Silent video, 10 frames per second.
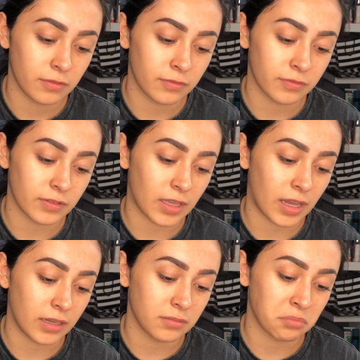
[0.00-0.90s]

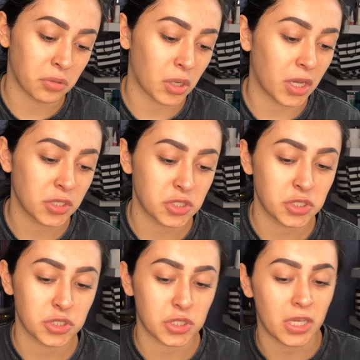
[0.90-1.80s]
flat
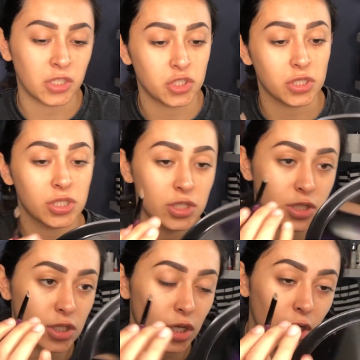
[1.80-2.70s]
brush and
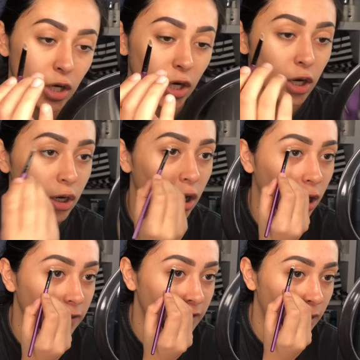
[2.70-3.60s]
just
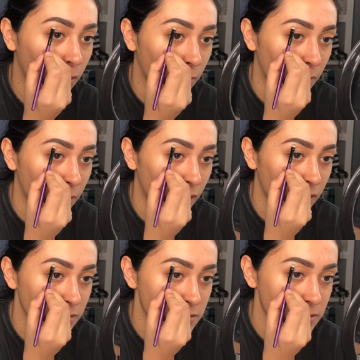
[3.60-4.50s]
carve out my
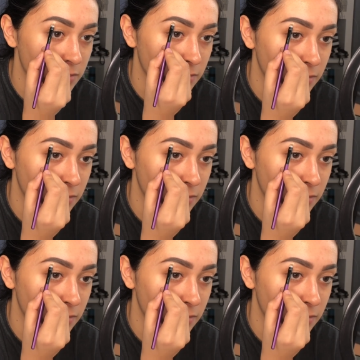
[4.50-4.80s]
brows.